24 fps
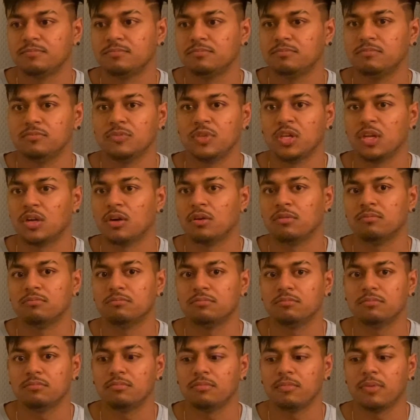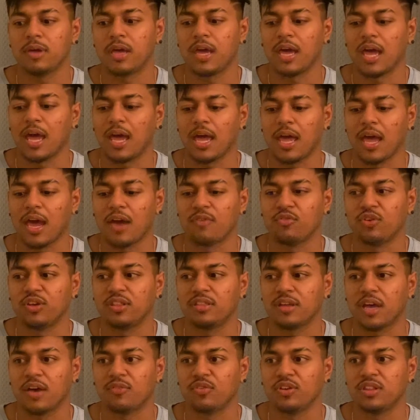you know,
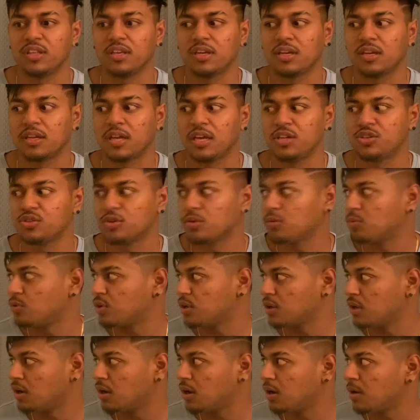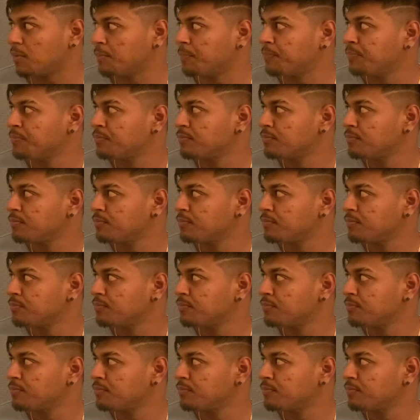everything in nature, when,